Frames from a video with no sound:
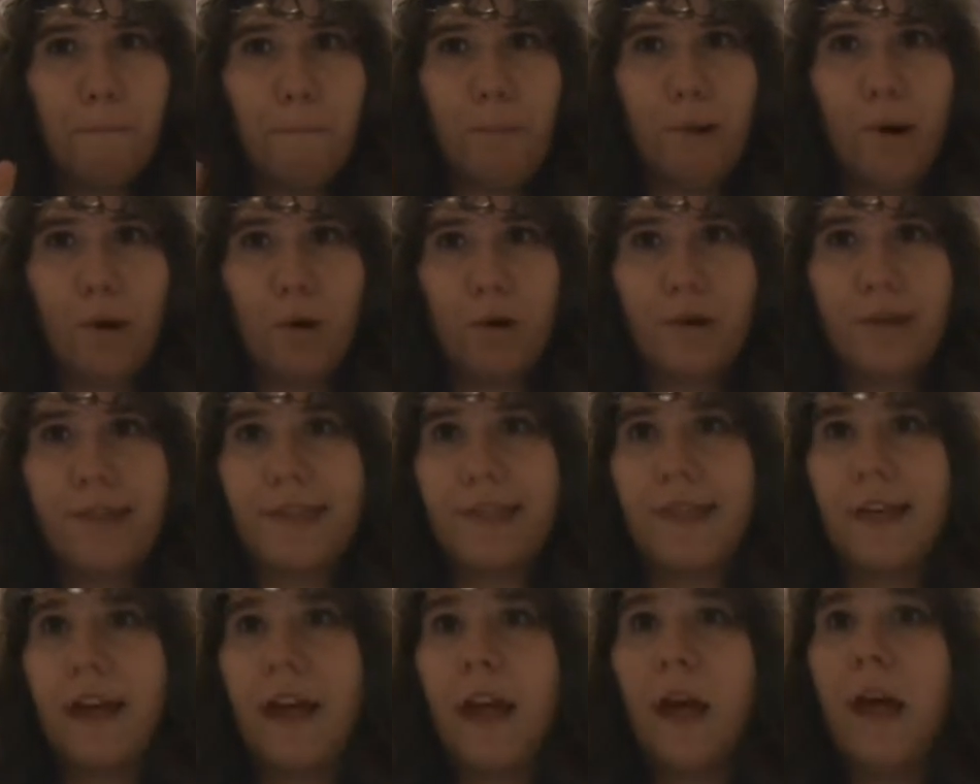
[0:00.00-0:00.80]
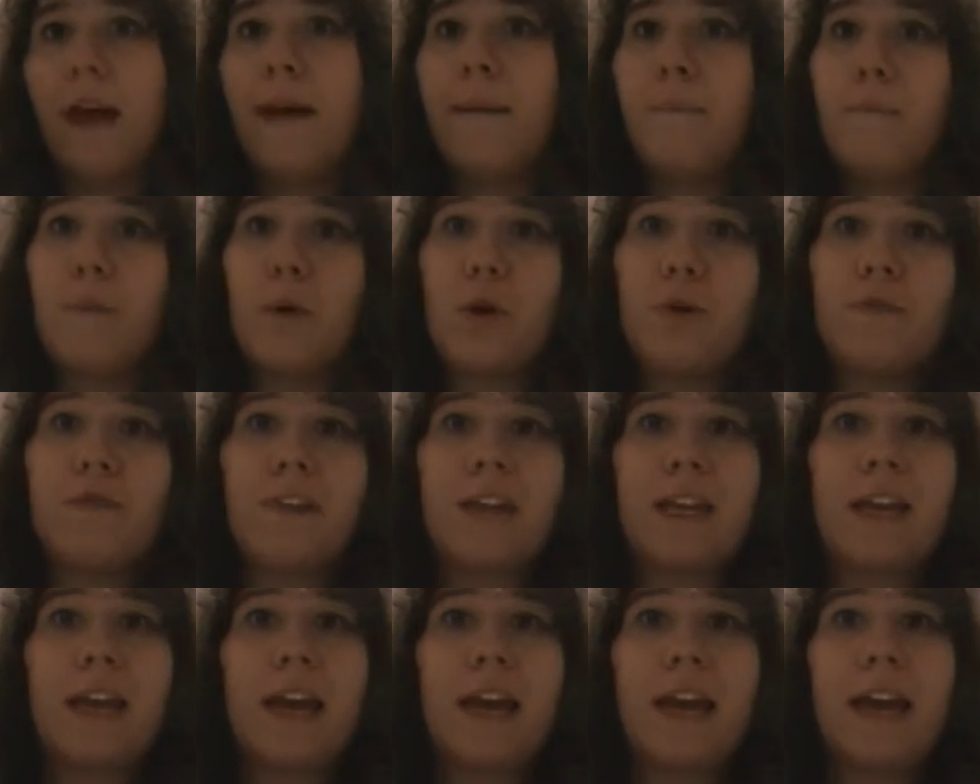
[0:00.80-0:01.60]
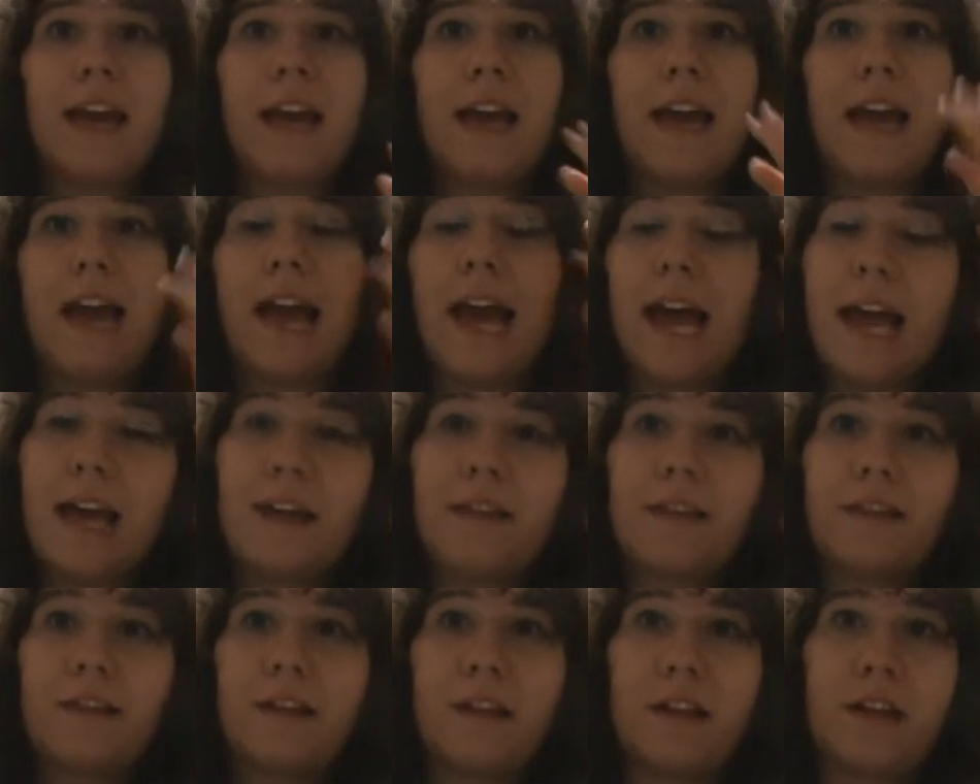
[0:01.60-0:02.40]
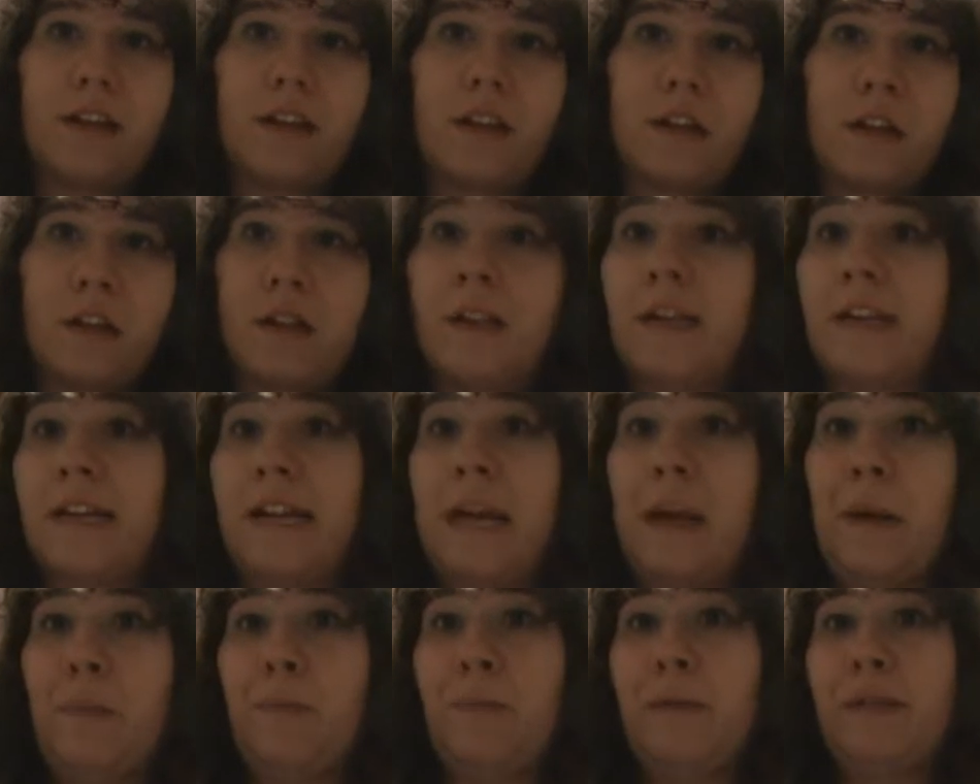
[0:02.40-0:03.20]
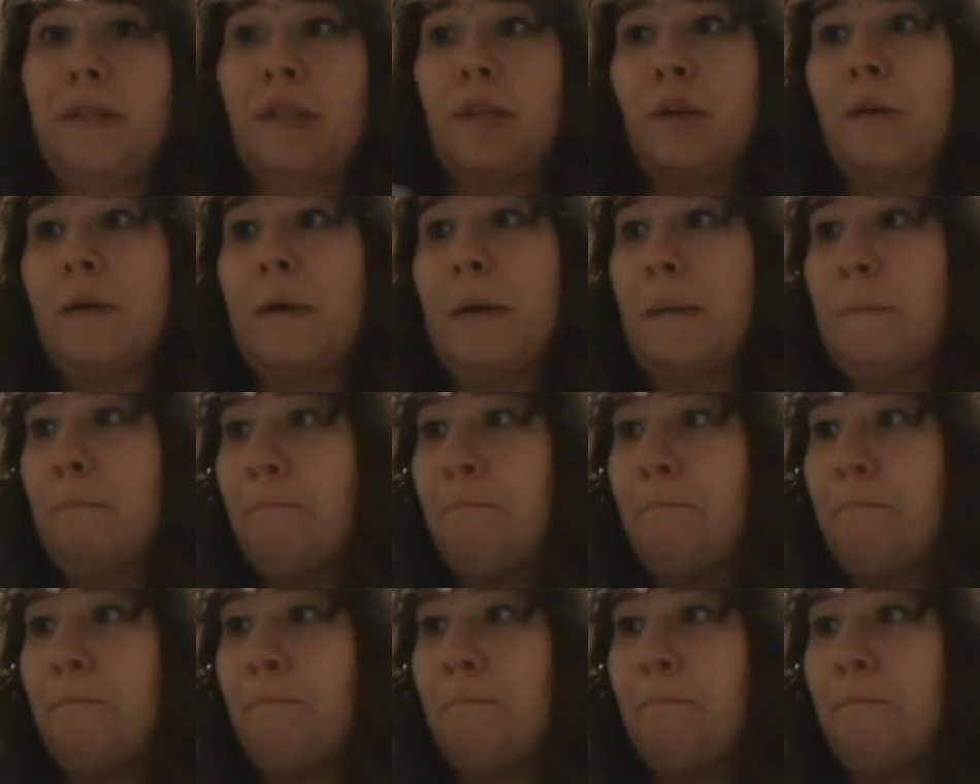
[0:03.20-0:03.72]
both the movie and the episode.